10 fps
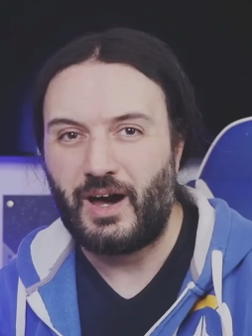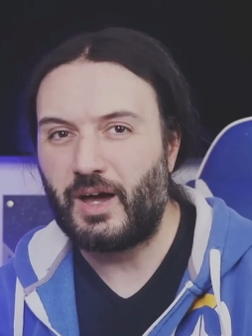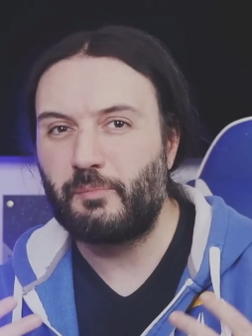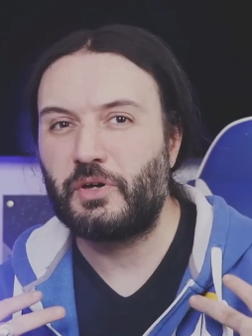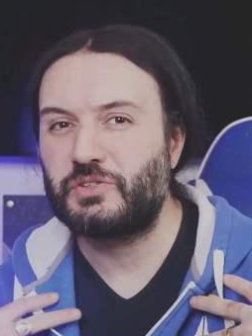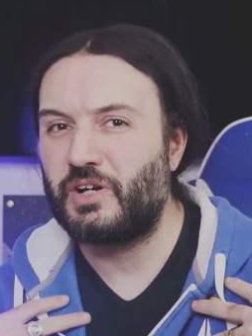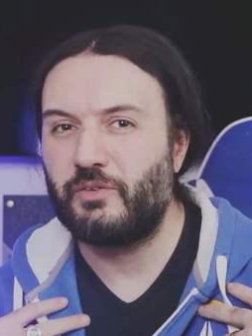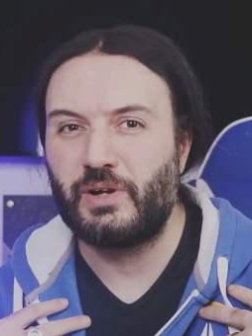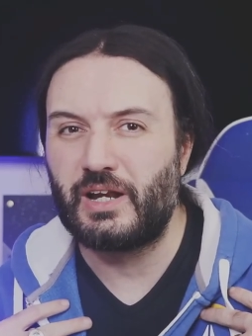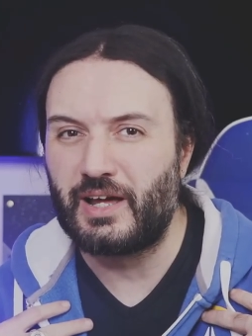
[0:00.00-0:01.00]
I personally
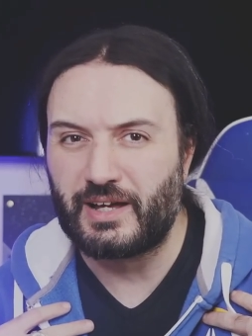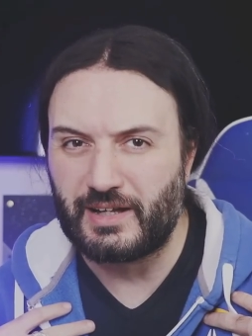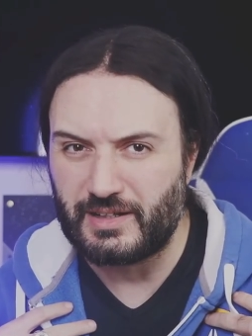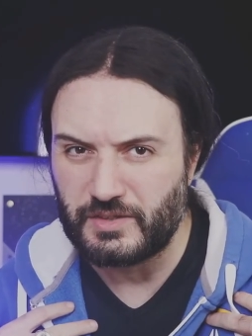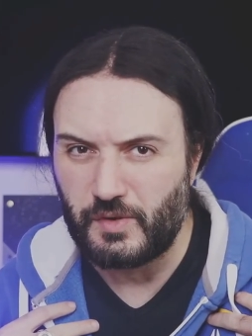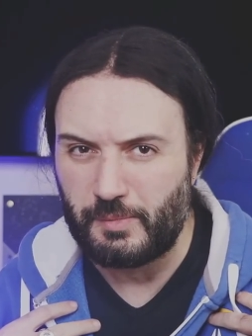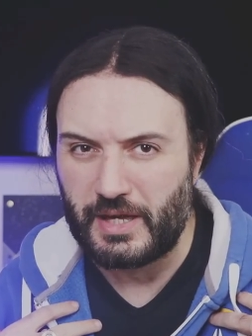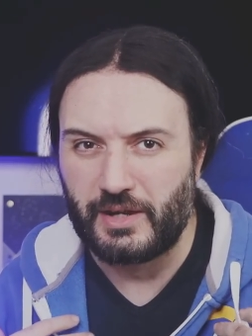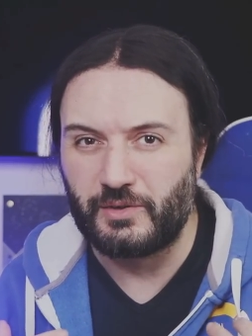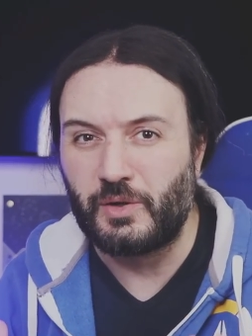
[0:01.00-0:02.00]
really like Atlas
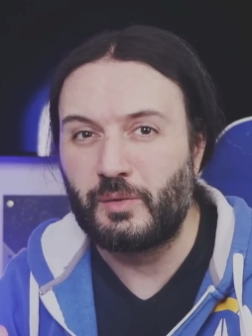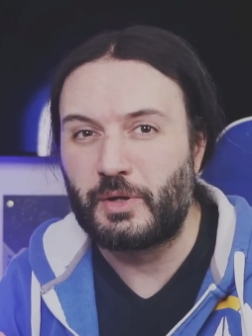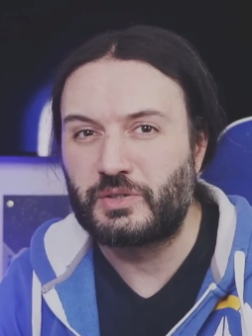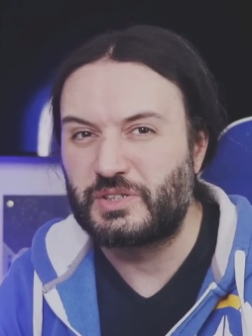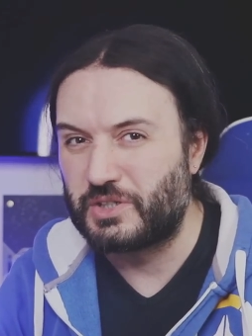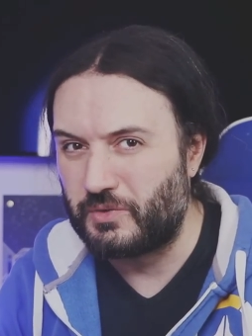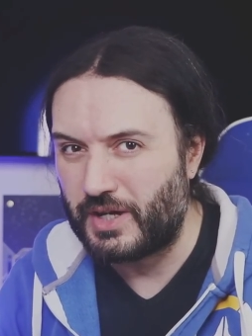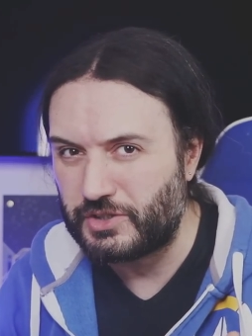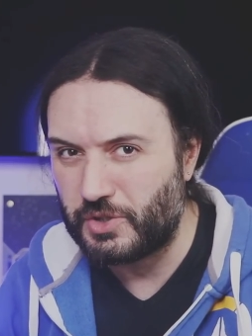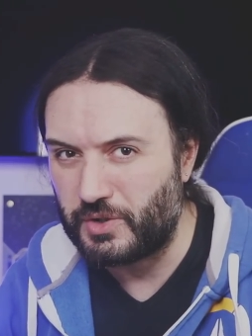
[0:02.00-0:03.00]
VPN not only because it's a
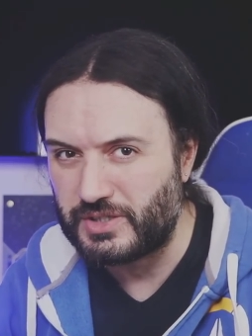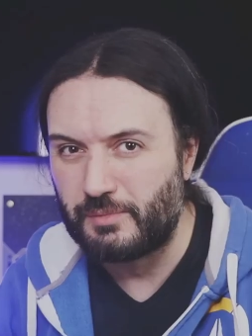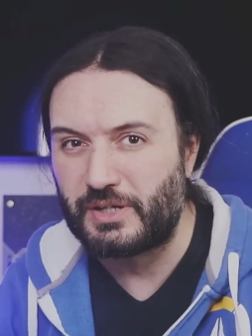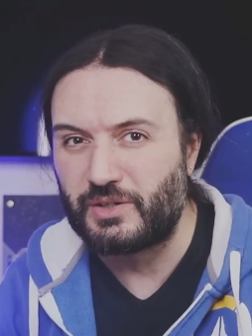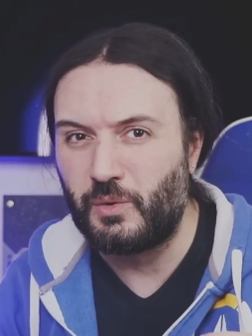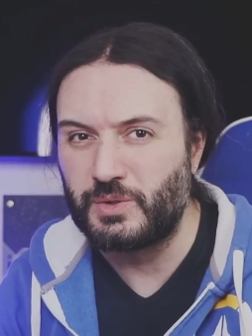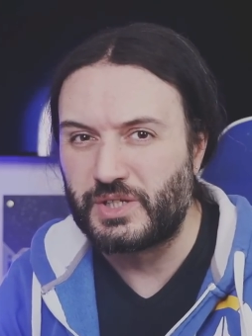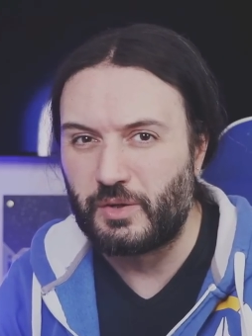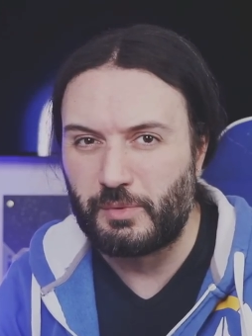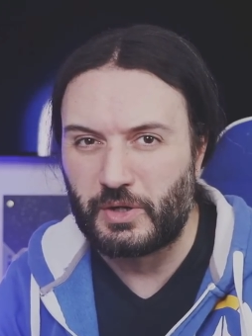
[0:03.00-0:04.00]
great choice, but
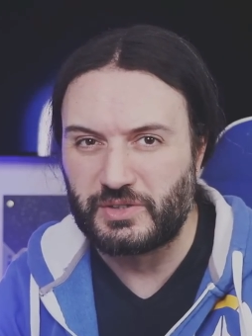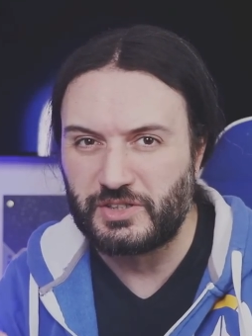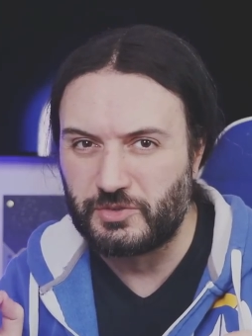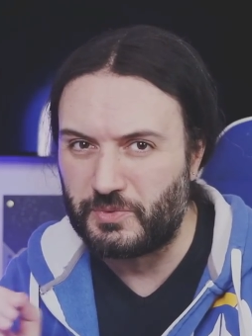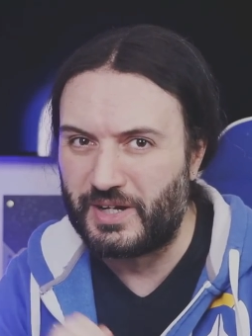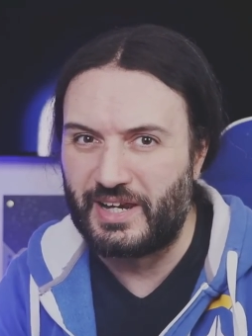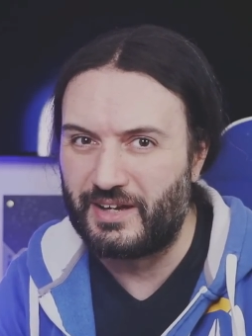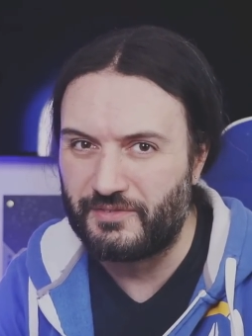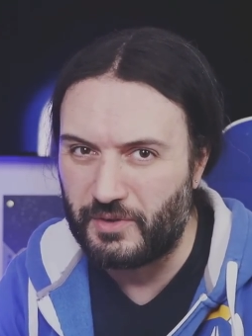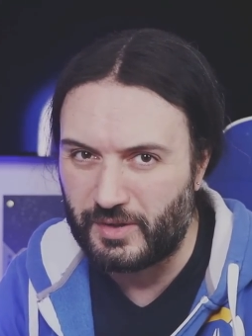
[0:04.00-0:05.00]
also because it's really
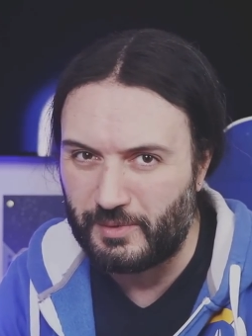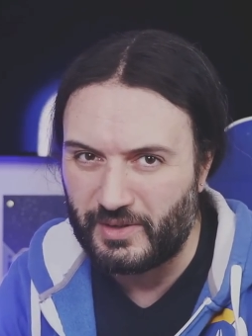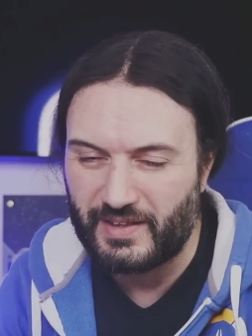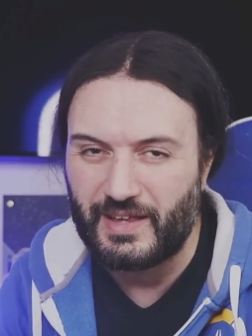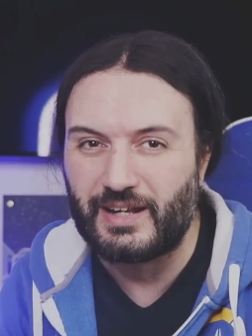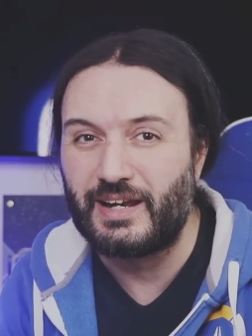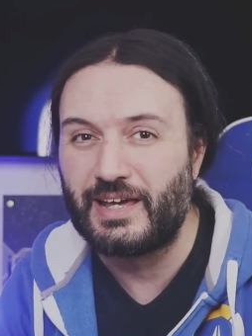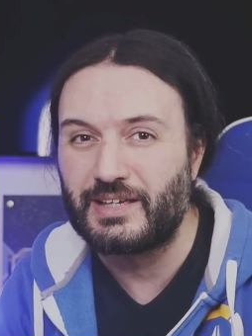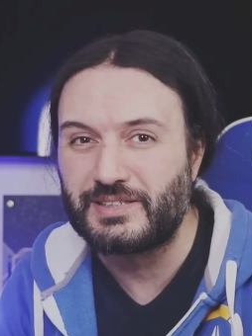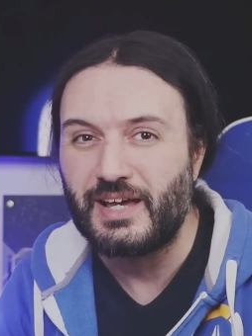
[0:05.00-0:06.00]
affordable and that
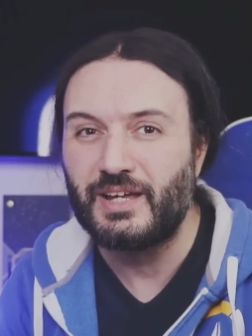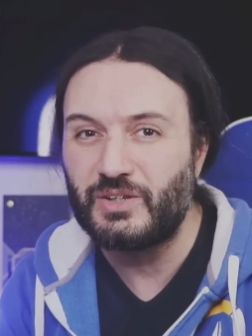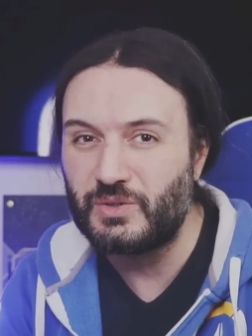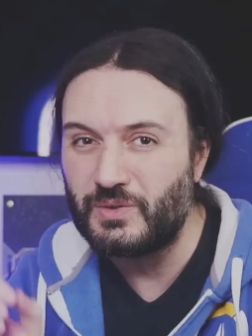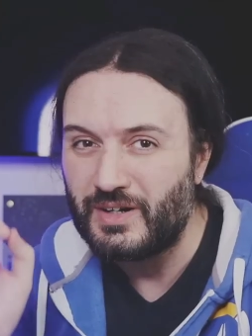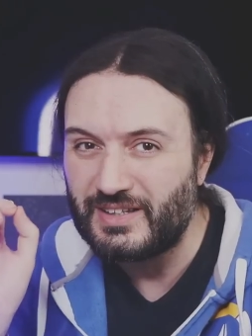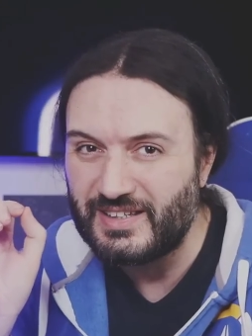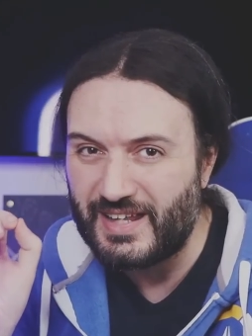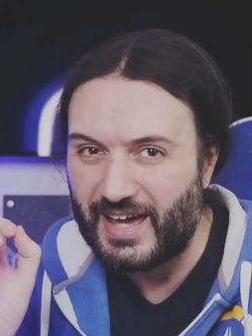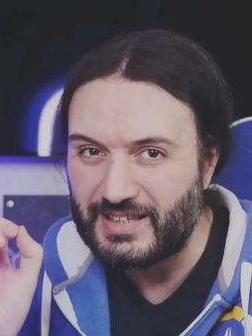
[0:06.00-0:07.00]
links to
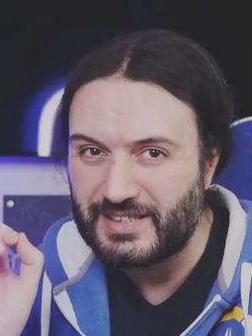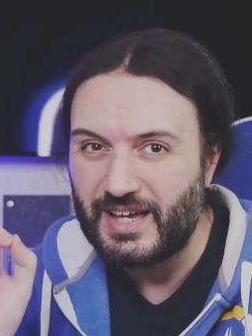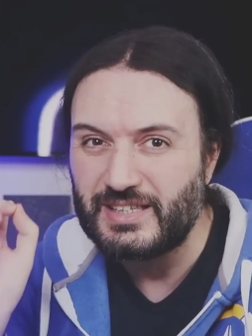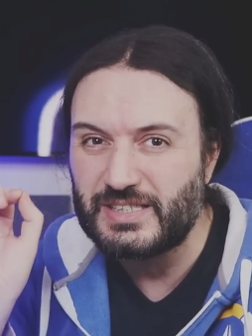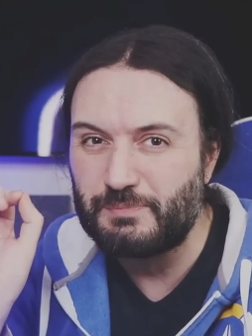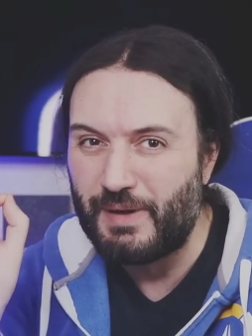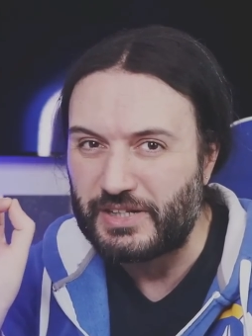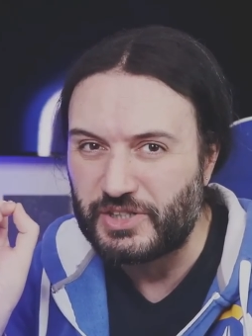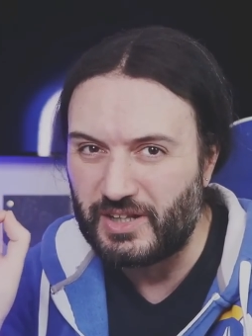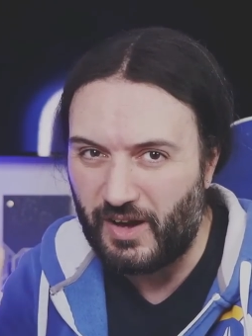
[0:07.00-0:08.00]
today's
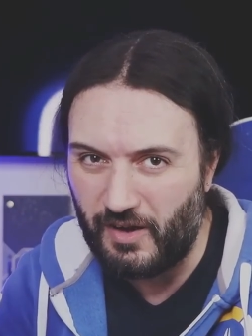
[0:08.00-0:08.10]
special